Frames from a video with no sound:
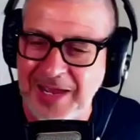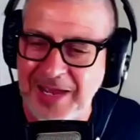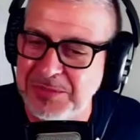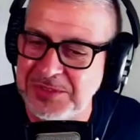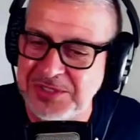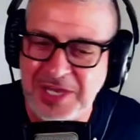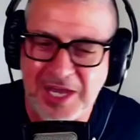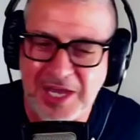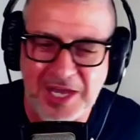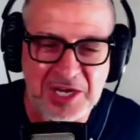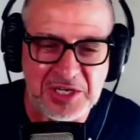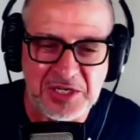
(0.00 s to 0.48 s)

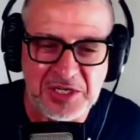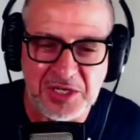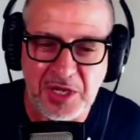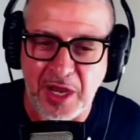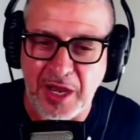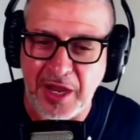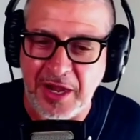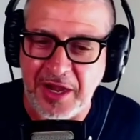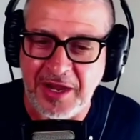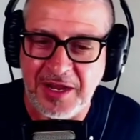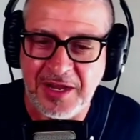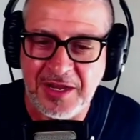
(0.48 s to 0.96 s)
kind of
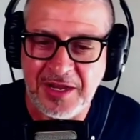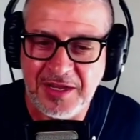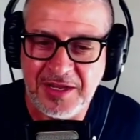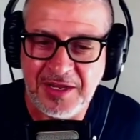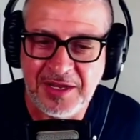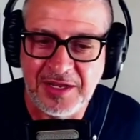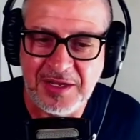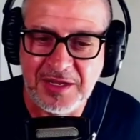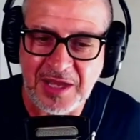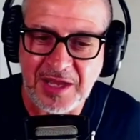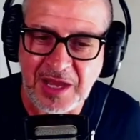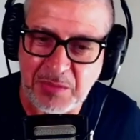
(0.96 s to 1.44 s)
done.
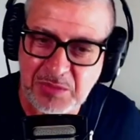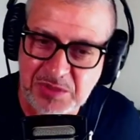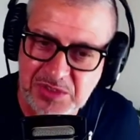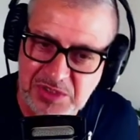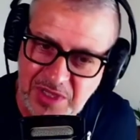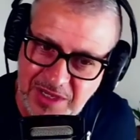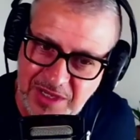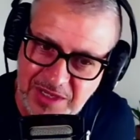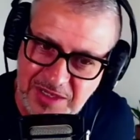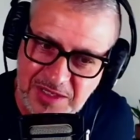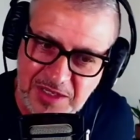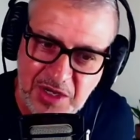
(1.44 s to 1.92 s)
I was,
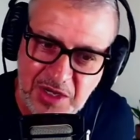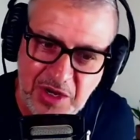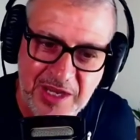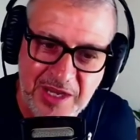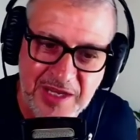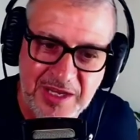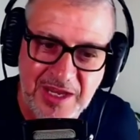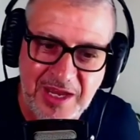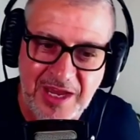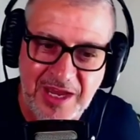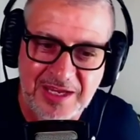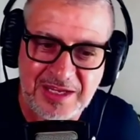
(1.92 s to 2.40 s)
you know,
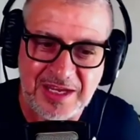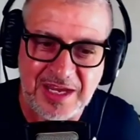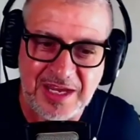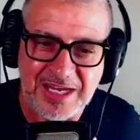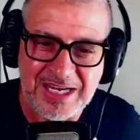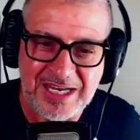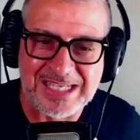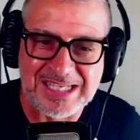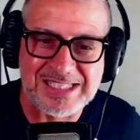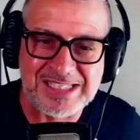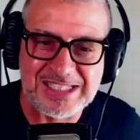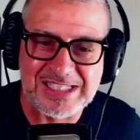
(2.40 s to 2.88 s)
I
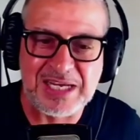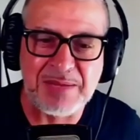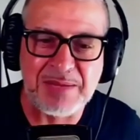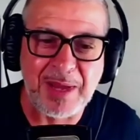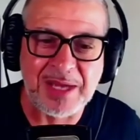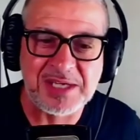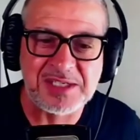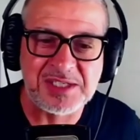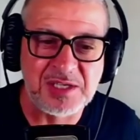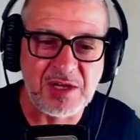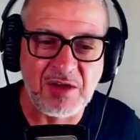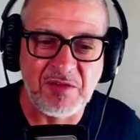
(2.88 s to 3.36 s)
didn't see
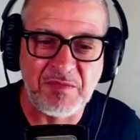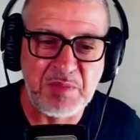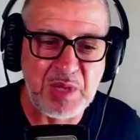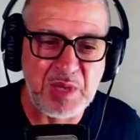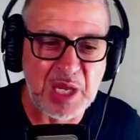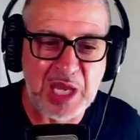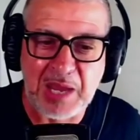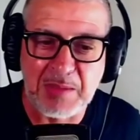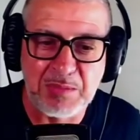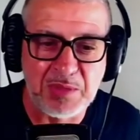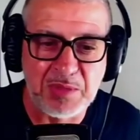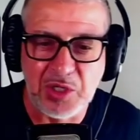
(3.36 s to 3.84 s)
myself
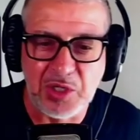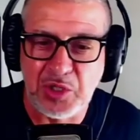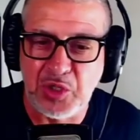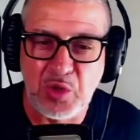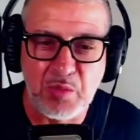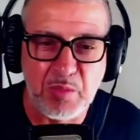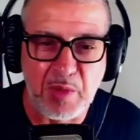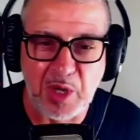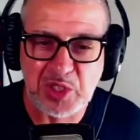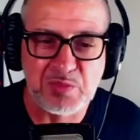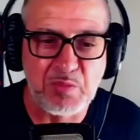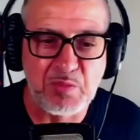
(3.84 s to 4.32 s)
being able to do
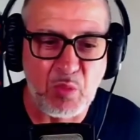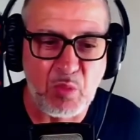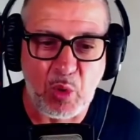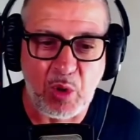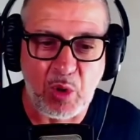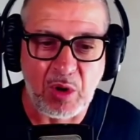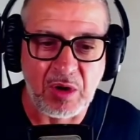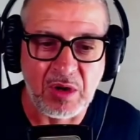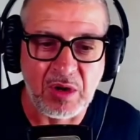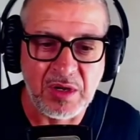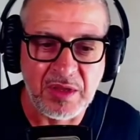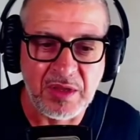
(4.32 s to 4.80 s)
much
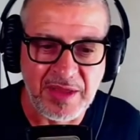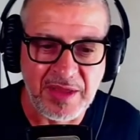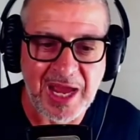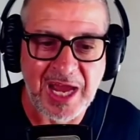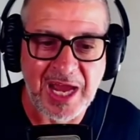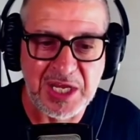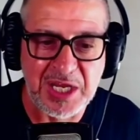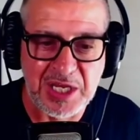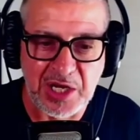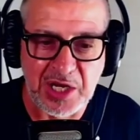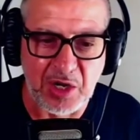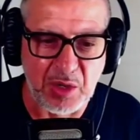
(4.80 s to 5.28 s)
more
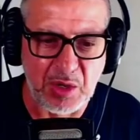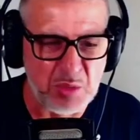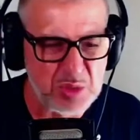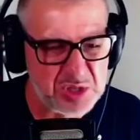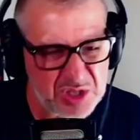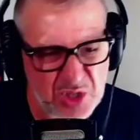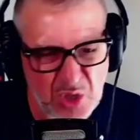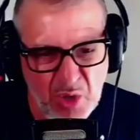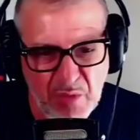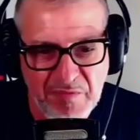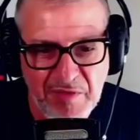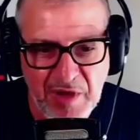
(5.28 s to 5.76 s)
that year. It
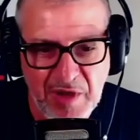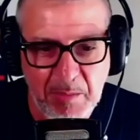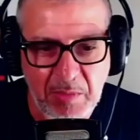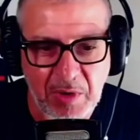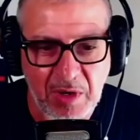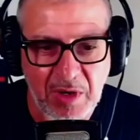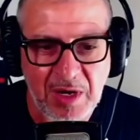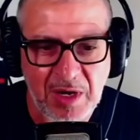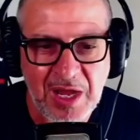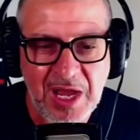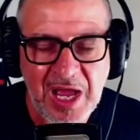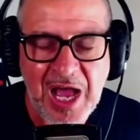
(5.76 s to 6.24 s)
was
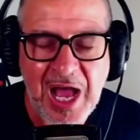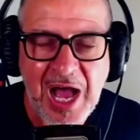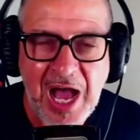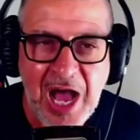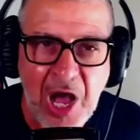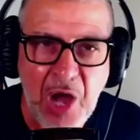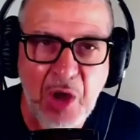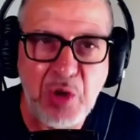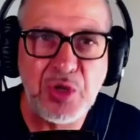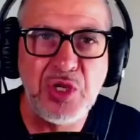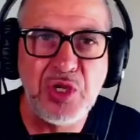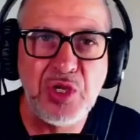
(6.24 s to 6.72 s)
November.
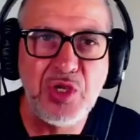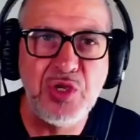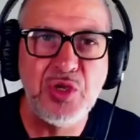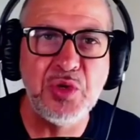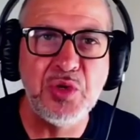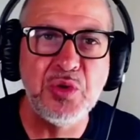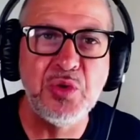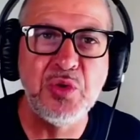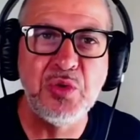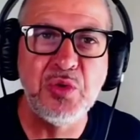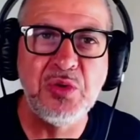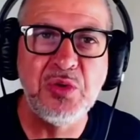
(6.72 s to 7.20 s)
How do
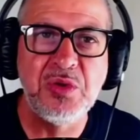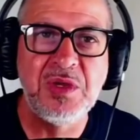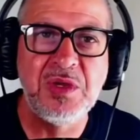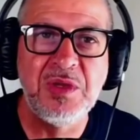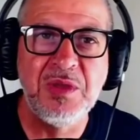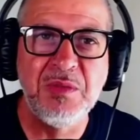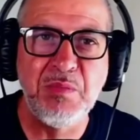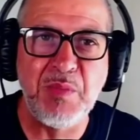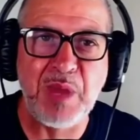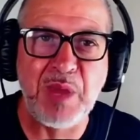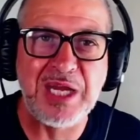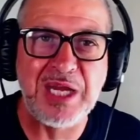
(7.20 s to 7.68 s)
you
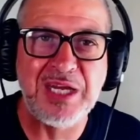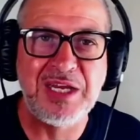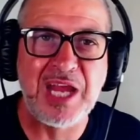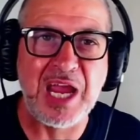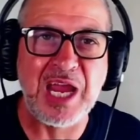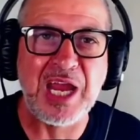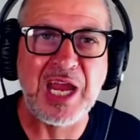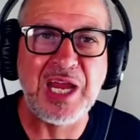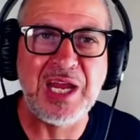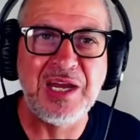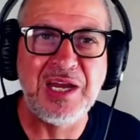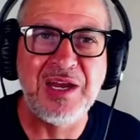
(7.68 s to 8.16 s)

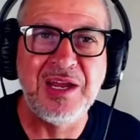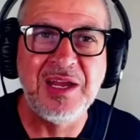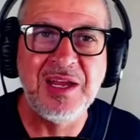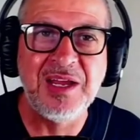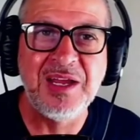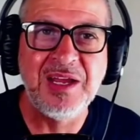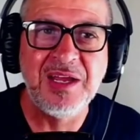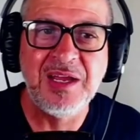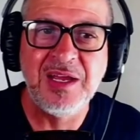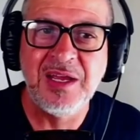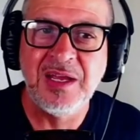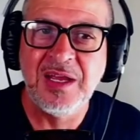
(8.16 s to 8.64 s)
maintain
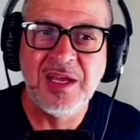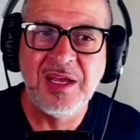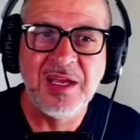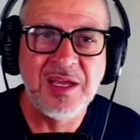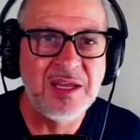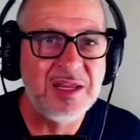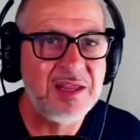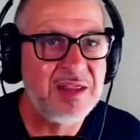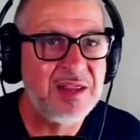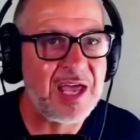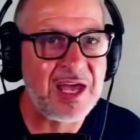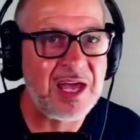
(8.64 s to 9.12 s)

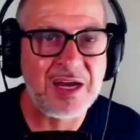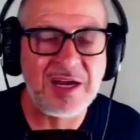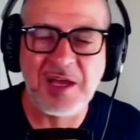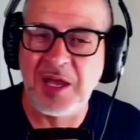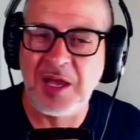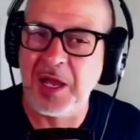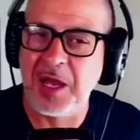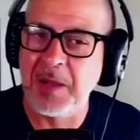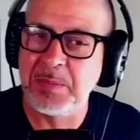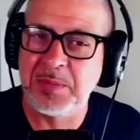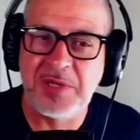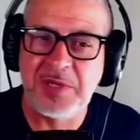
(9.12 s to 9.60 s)
that
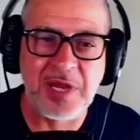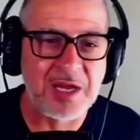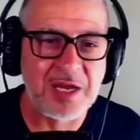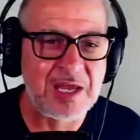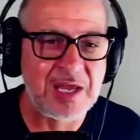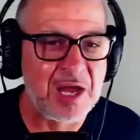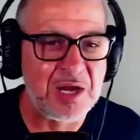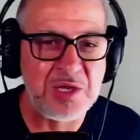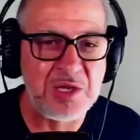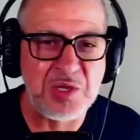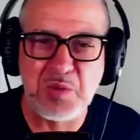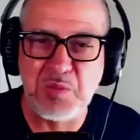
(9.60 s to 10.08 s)
uptick?
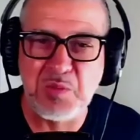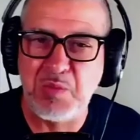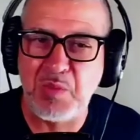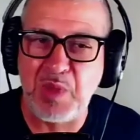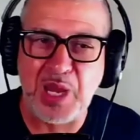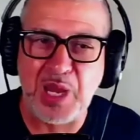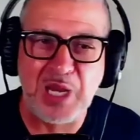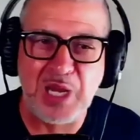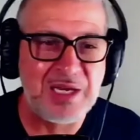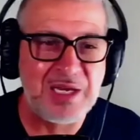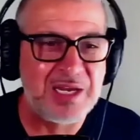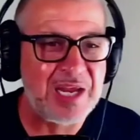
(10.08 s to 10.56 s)
How do you
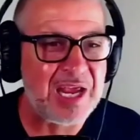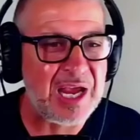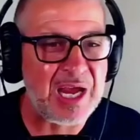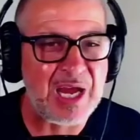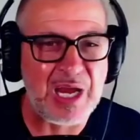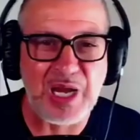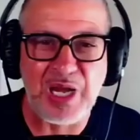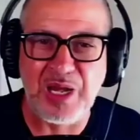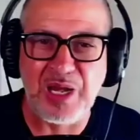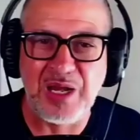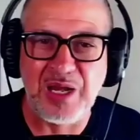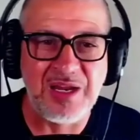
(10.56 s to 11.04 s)

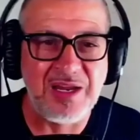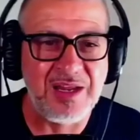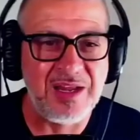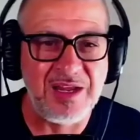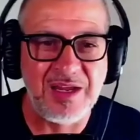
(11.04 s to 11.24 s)
maintain